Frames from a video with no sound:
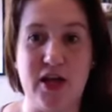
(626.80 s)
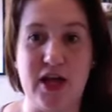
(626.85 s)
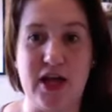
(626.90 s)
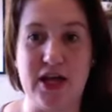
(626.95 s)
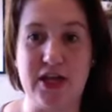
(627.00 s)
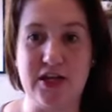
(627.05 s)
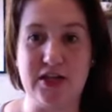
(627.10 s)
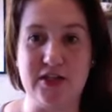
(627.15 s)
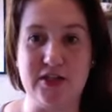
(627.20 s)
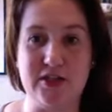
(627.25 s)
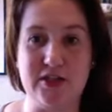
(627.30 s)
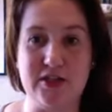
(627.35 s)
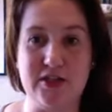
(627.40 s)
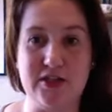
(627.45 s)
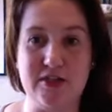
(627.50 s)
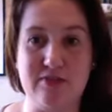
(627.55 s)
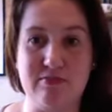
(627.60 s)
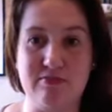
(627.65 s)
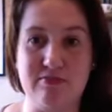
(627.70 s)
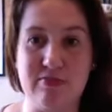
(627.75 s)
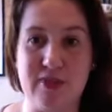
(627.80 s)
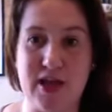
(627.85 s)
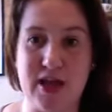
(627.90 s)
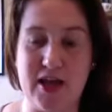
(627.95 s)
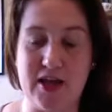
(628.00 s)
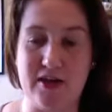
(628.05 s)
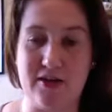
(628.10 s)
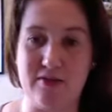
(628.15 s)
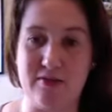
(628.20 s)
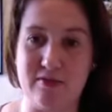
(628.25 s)
and
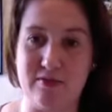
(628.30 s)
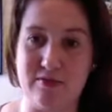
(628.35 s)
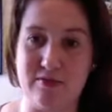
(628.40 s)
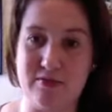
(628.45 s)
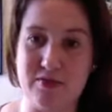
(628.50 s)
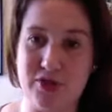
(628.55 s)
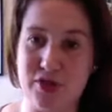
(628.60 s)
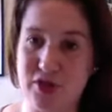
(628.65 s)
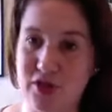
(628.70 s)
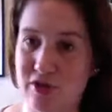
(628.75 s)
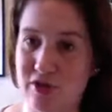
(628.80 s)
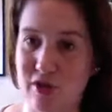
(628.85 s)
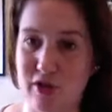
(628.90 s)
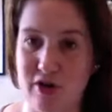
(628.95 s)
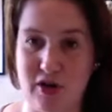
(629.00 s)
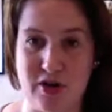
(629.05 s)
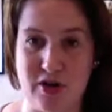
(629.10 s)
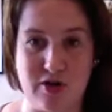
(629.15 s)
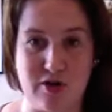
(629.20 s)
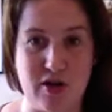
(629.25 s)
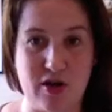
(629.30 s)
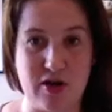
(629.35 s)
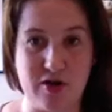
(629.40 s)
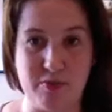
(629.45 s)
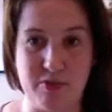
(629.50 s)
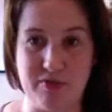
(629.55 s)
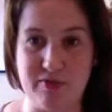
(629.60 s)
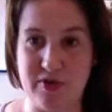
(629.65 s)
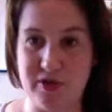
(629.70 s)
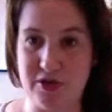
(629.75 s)
and do your own kind
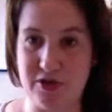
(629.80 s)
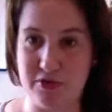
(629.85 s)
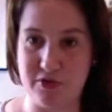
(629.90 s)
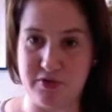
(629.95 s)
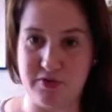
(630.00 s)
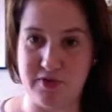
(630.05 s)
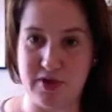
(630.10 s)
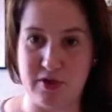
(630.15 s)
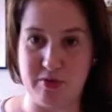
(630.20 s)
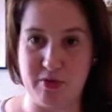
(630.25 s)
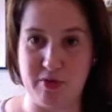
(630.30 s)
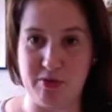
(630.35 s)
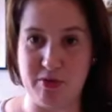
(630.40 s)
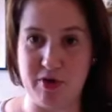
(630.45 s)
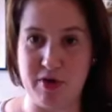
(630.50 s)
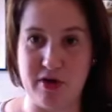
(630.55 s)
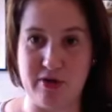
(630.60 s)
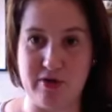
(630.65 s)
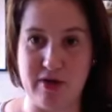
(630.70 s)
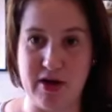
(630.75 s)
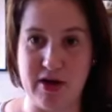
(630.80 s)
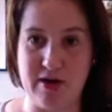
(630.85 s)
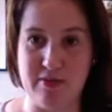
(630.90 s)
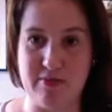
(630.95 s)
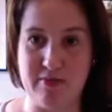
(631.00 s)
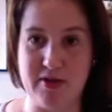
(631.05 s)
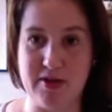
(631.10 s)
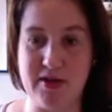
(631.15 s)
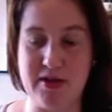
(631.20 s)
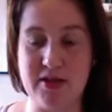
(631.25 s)
of professional development
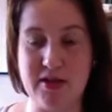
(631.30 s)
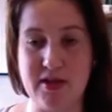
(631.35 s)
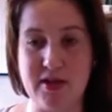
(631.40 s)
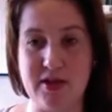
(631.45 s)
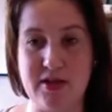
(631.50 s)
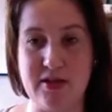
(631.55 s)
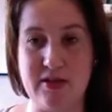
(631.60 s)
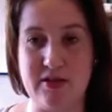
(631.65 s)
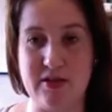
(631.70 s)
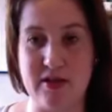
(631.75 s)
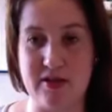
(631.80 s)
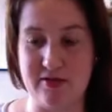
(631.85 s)
program uh,